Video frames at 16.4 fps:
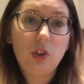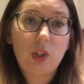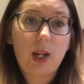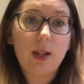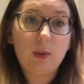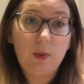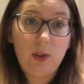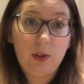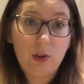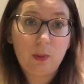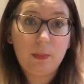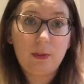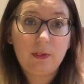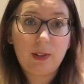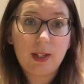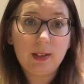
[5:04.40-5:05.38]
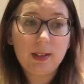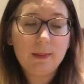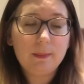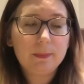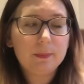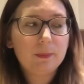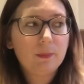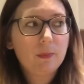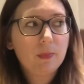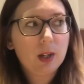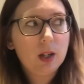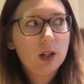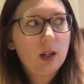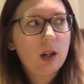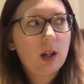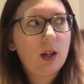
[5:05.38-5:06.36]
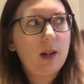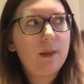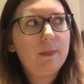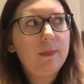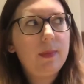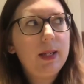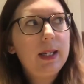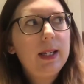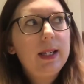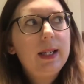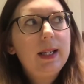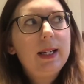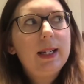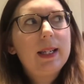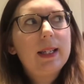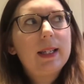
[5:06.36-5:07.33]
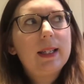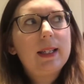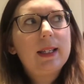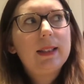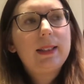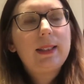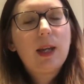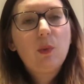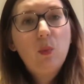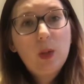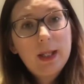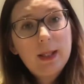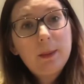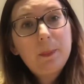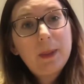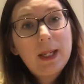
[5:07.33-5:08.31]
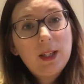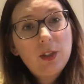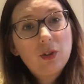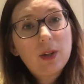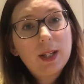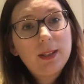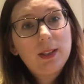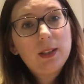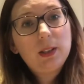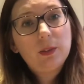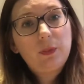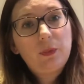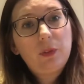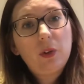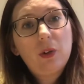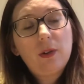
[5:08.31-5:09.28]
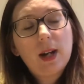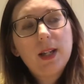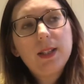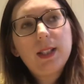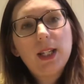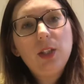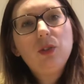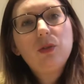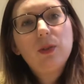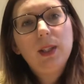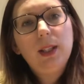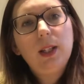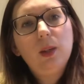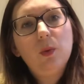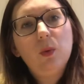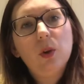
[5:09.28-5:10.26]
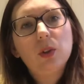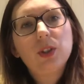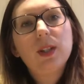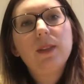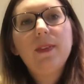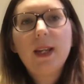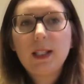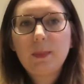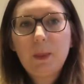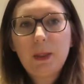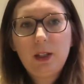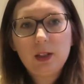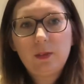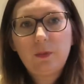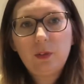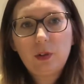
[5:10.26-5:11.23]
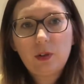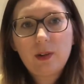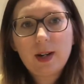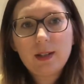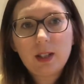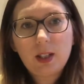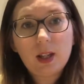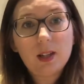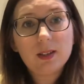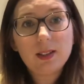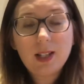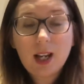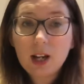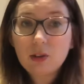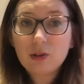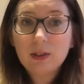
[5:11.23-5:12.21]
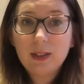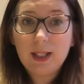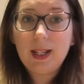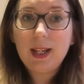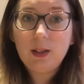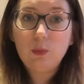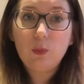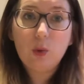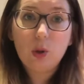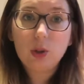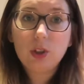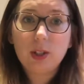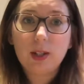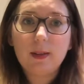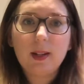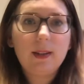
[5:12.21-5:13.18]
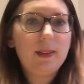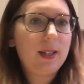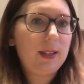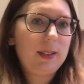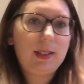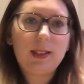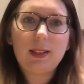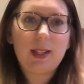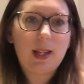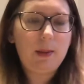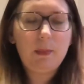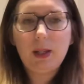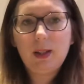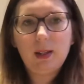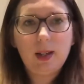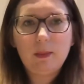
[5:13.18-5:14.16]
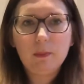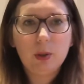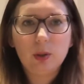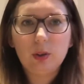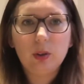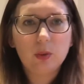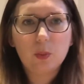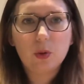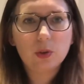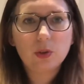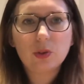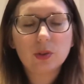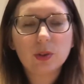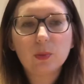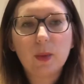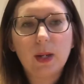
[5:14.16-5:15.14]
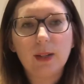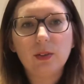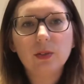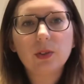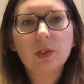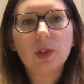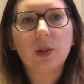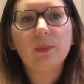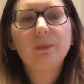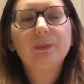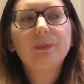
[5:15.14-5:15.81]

check with your provider. There will be traces of fluoride in drinking water, and that's because fluoride occurs naturally in water, and that's the same in bottled water as well. So,